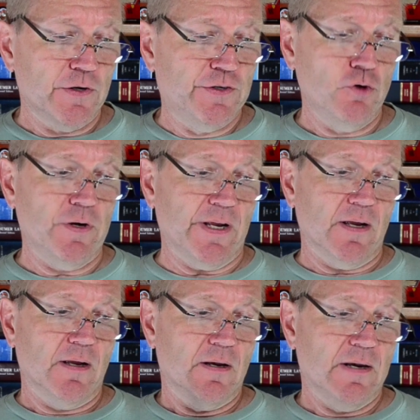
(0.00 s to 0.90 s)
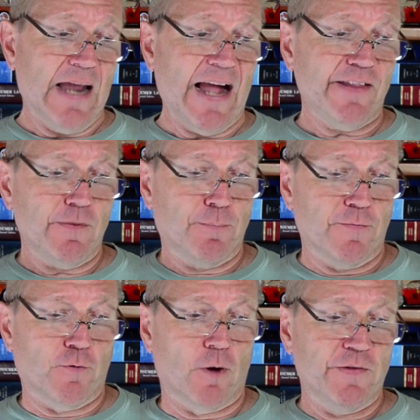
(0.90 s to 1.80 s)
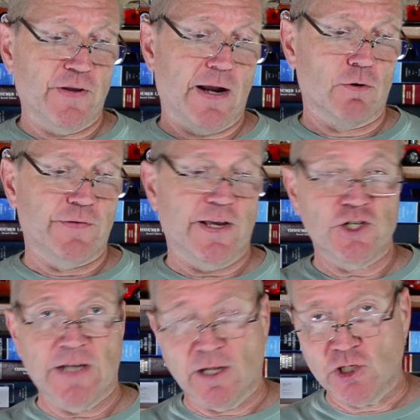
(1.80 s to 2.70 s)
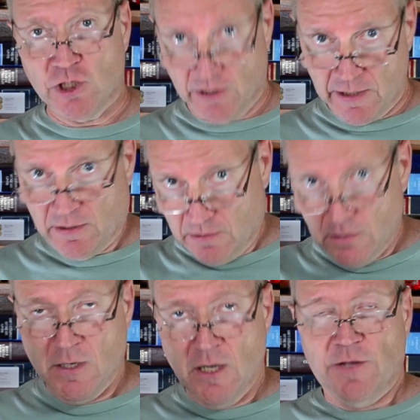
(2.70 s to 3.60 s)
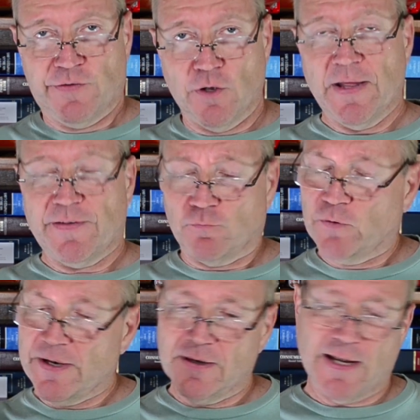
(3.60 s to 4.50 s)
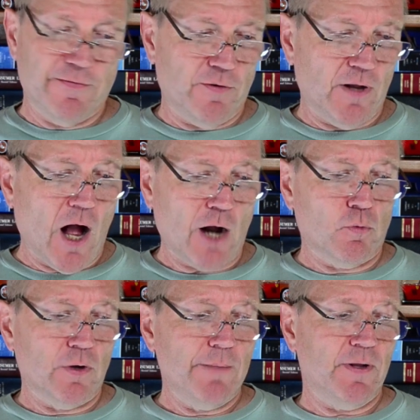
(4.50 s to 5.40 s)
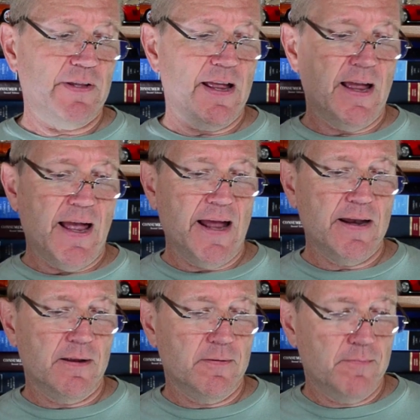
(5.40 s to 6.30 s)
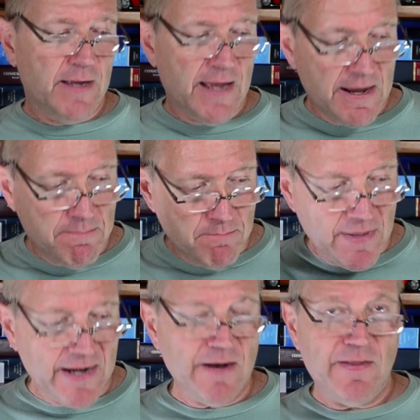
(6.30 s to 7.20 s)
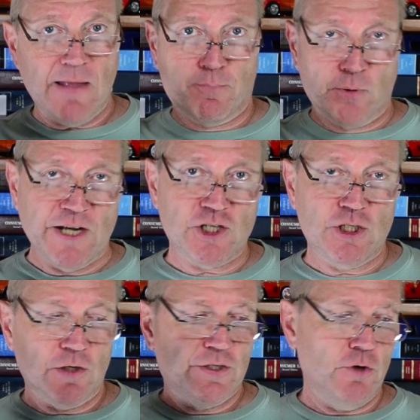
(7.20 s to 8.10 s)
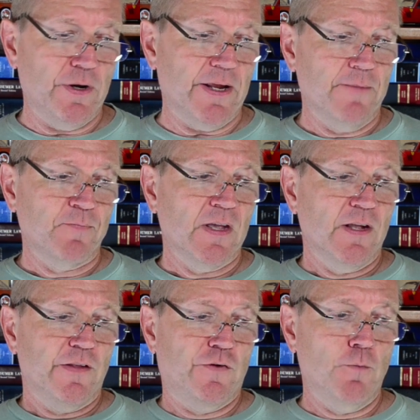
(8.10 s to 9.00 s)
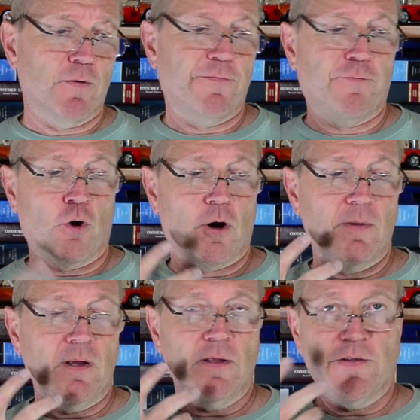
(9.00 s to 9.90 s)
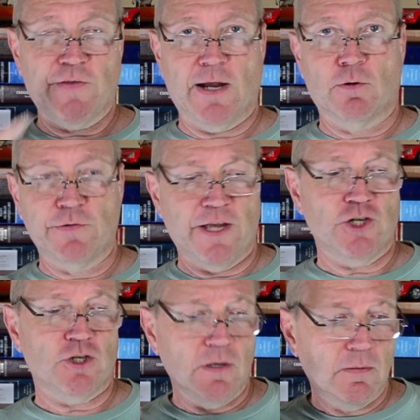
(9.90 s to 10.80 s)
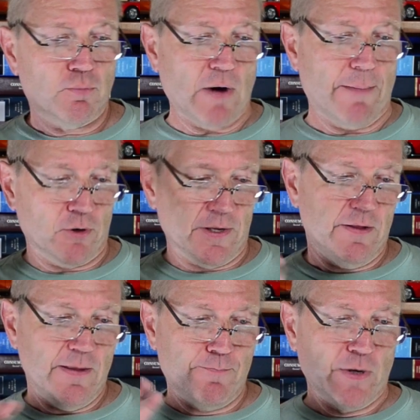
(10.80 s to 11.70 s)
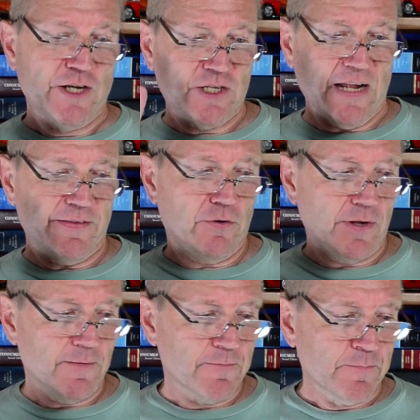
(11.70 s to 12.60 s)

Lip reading: duty not to perform the tire rotation negligently. So that's written kind of awkwardly, but they had admitted they breached their duty to perform the tire rotation properly. They breached that duty.